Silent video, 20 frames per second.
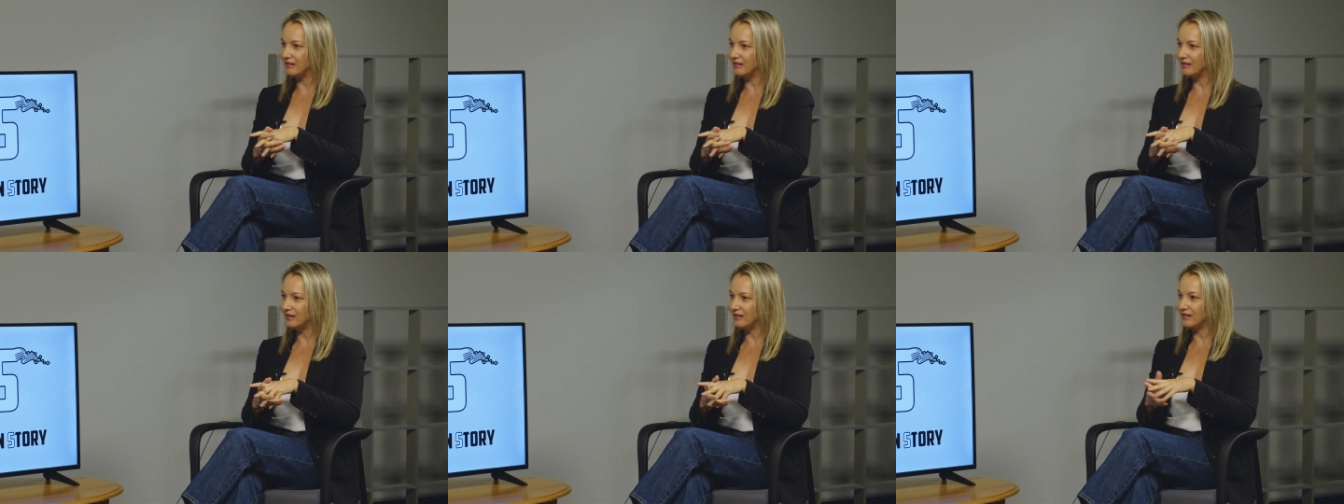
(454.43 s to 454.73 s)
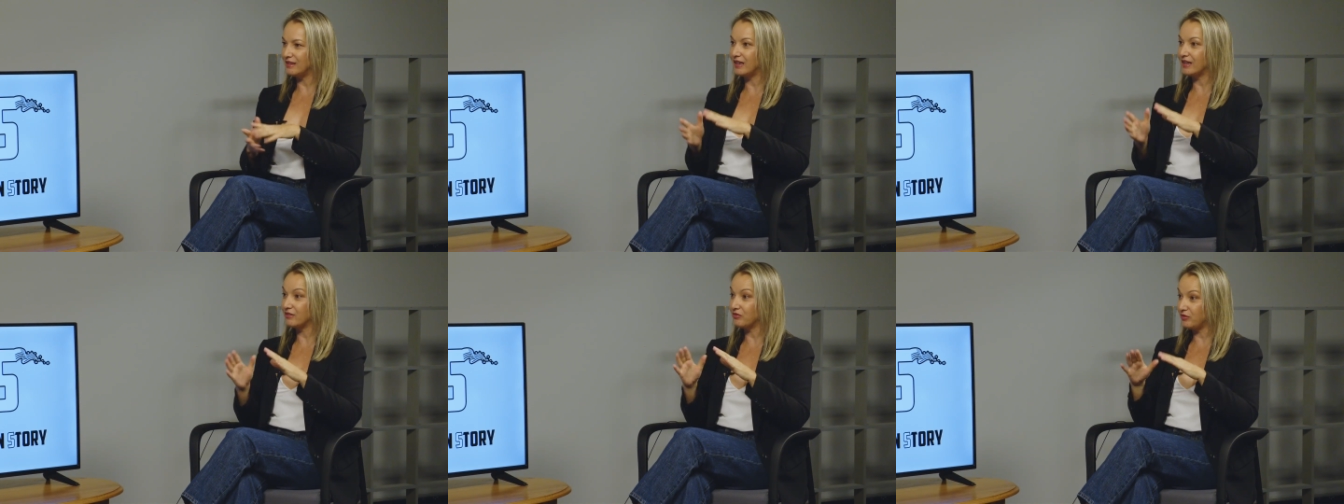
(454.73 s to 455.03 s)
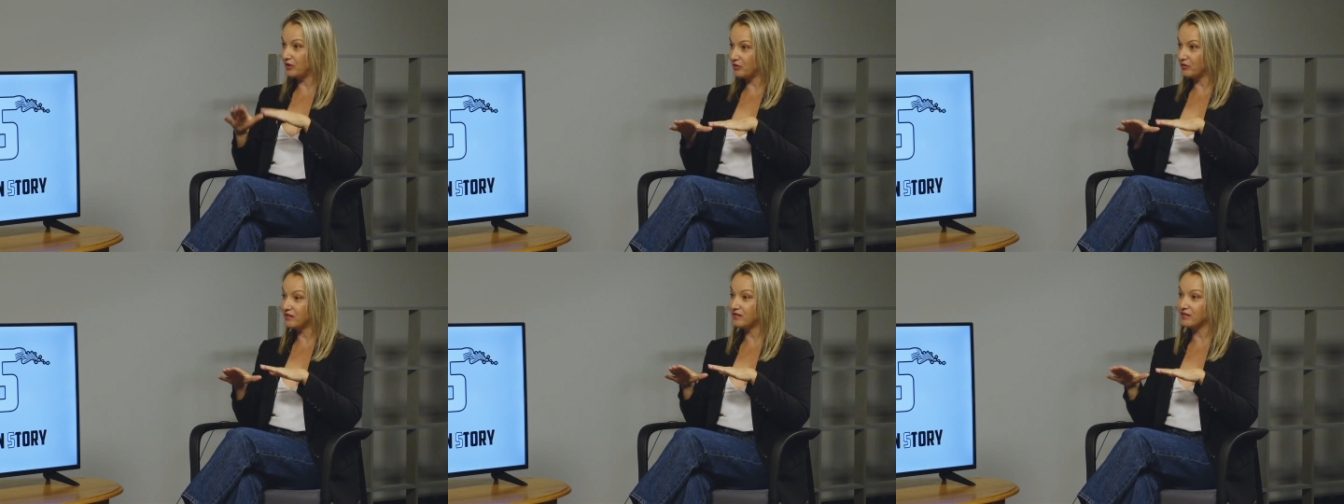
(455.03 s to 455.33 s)
It's like
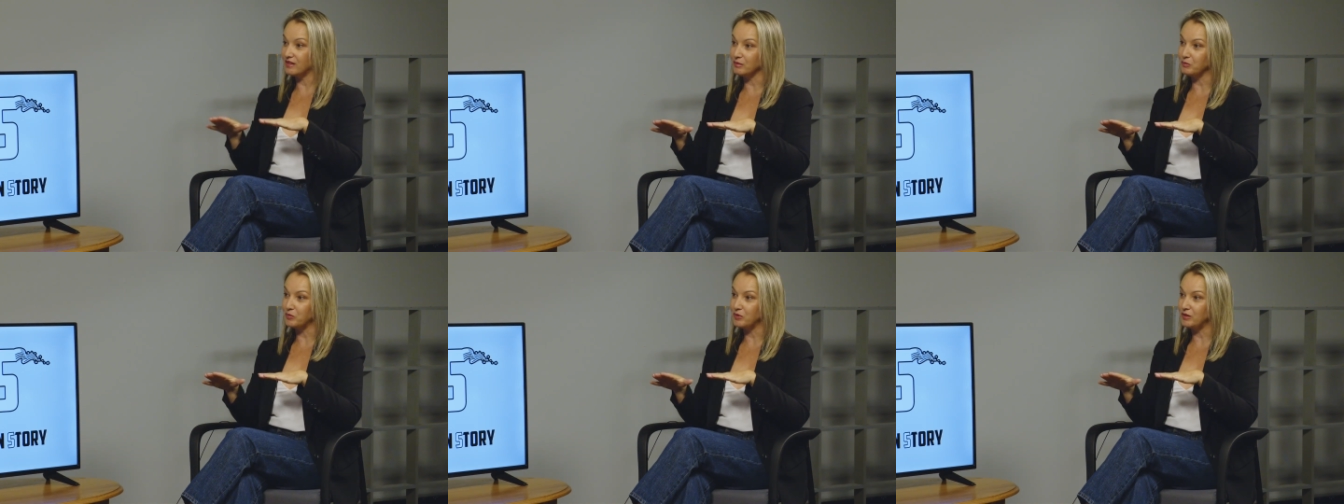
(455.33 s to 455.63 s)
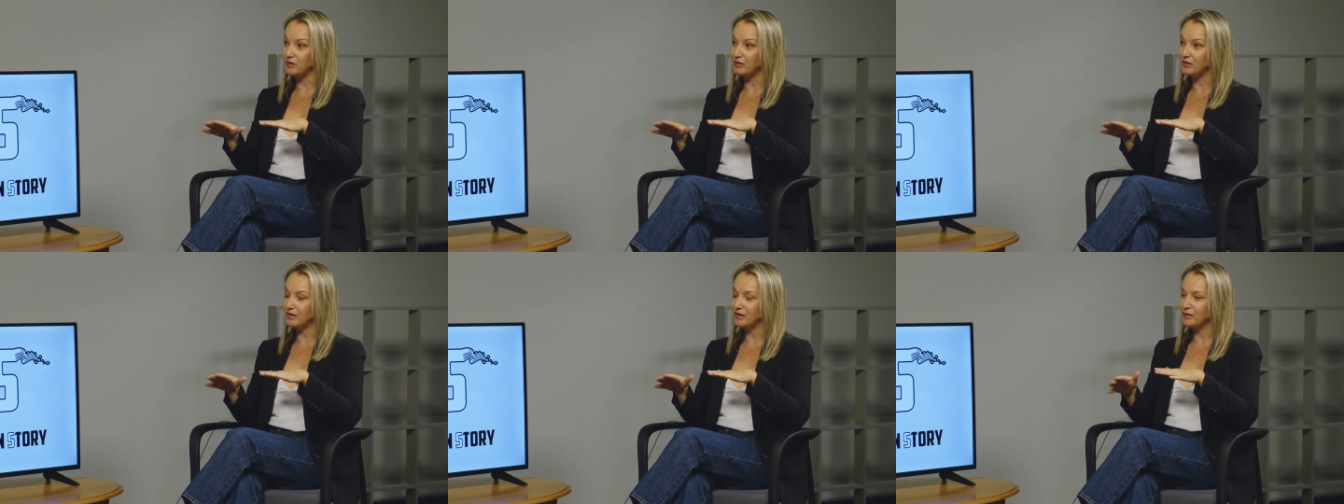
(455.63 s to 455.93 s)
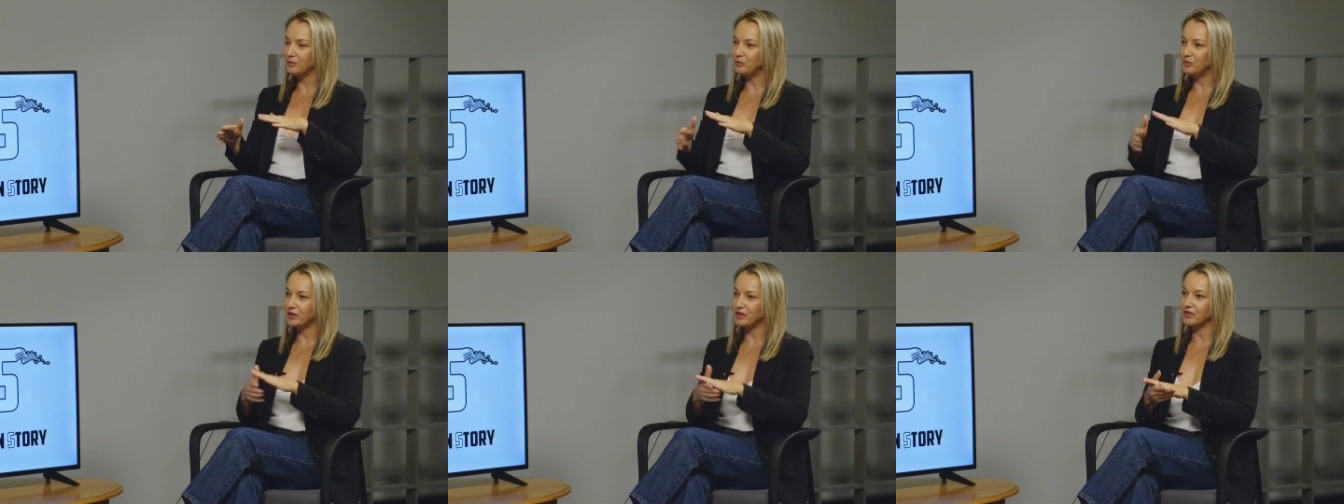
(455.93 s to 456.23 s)
very simple,
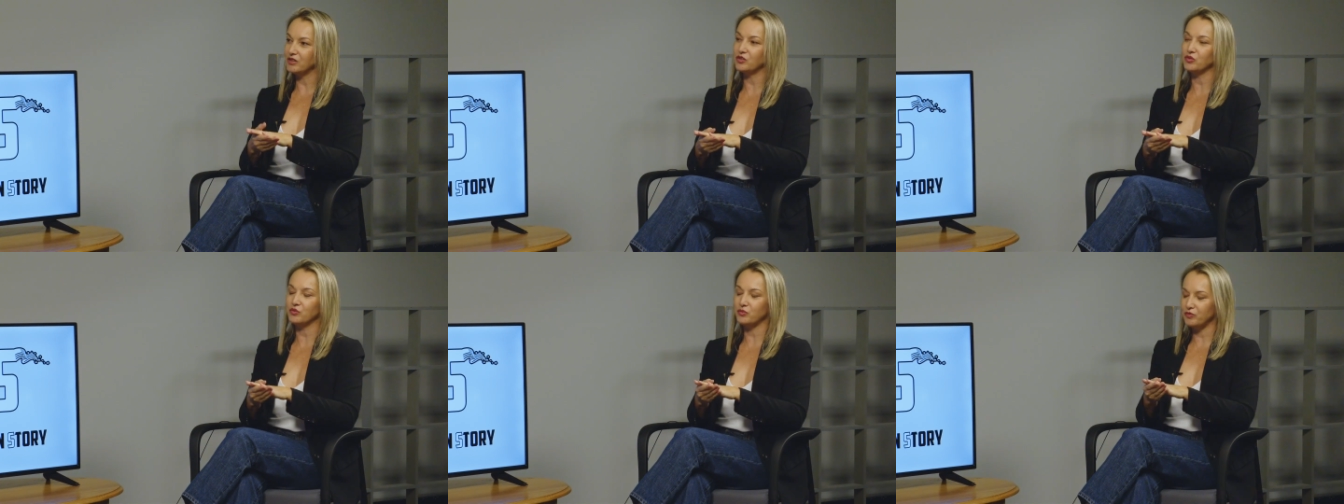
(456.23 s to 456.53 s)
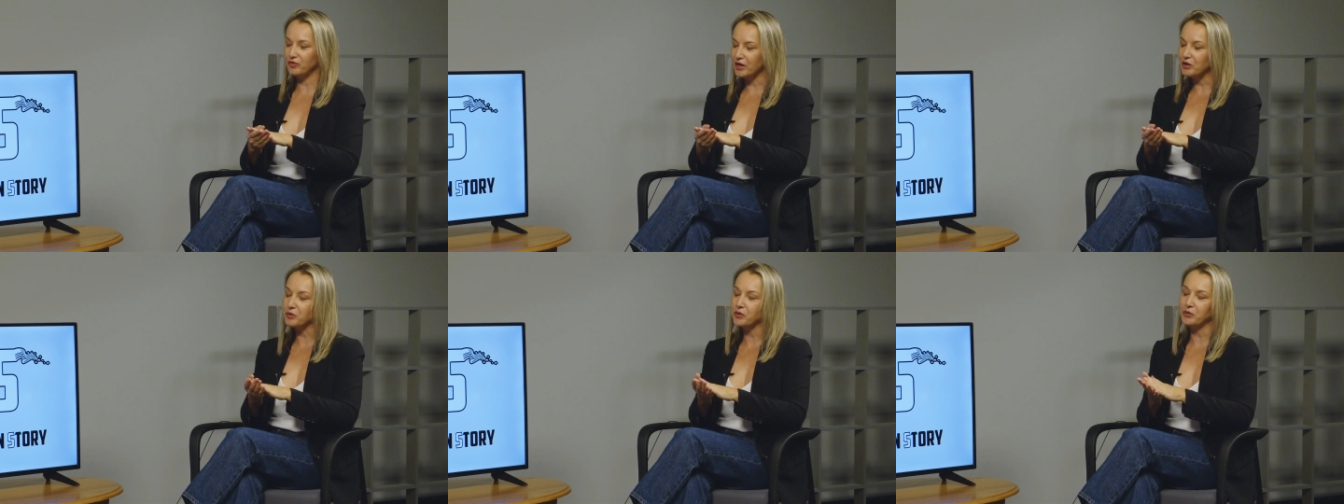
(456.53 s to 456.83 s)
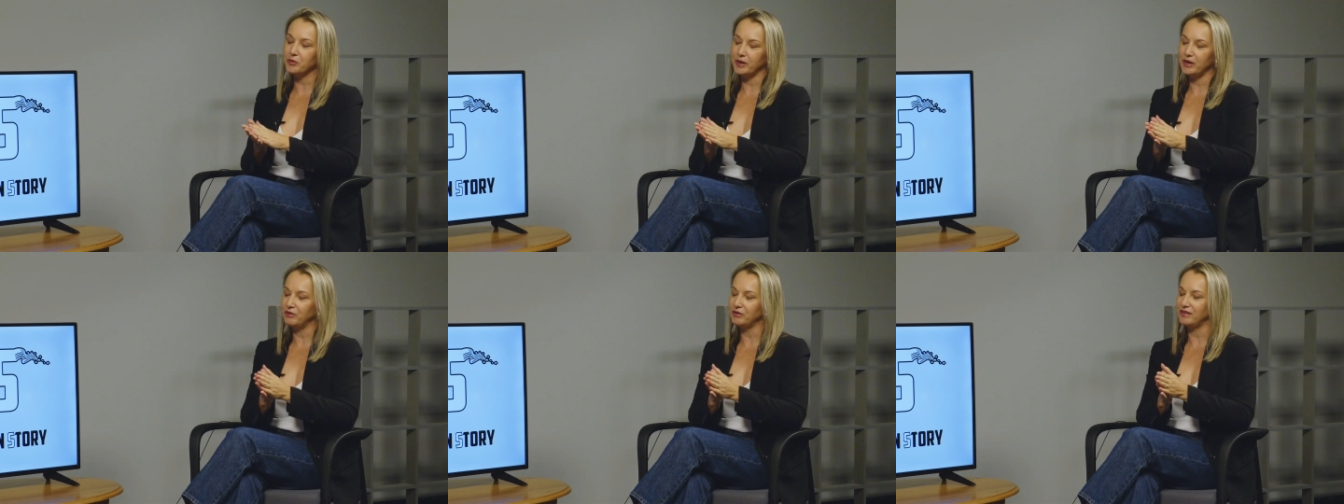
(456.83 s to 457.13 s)
yep. but it's very
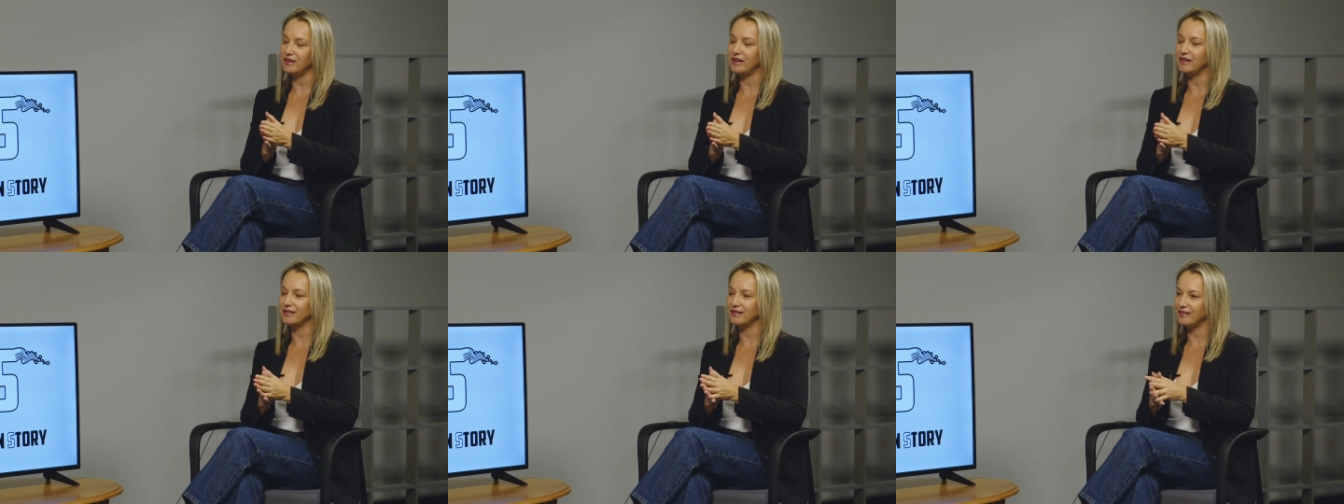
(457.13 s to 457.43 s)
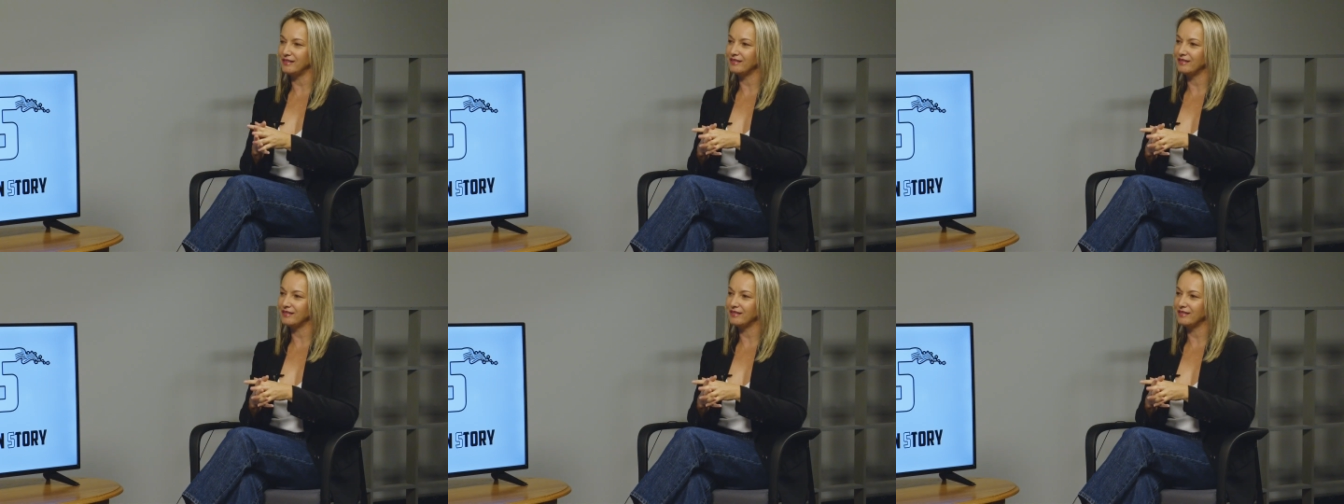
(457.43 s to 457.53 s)
well done.